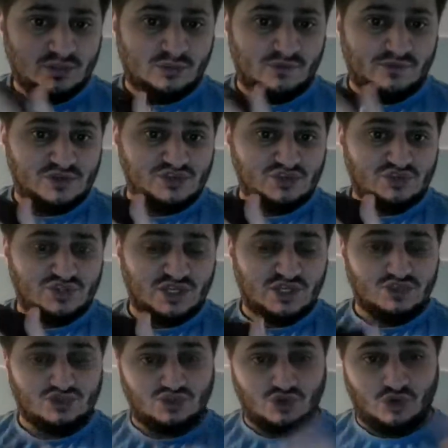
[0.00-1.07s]
whether it's on
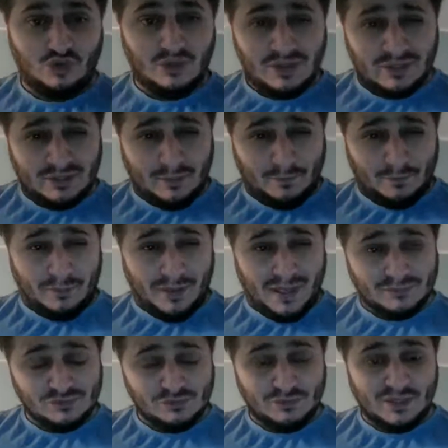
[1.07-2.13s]
charge or not, the
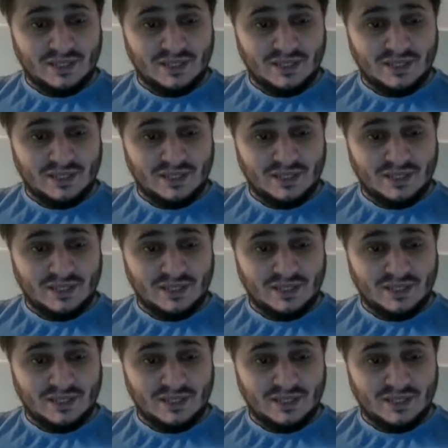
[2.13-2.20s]
palms of my